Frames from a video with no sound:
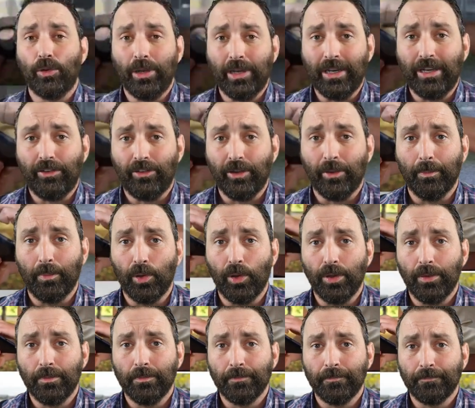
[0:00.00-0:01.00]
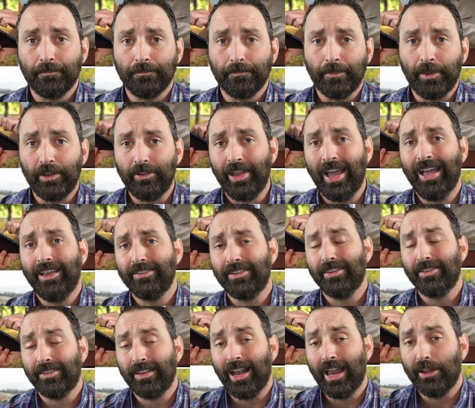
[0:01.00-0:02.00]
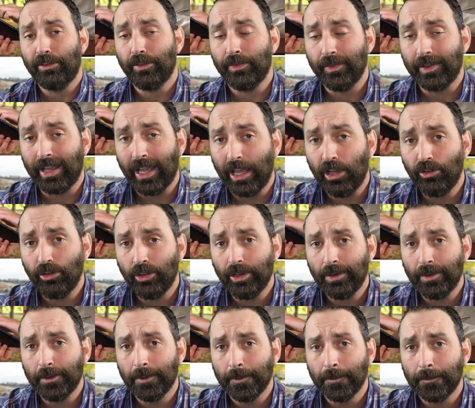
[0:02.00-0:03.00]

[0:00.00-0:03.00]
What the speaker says: are in each input, the task is classification.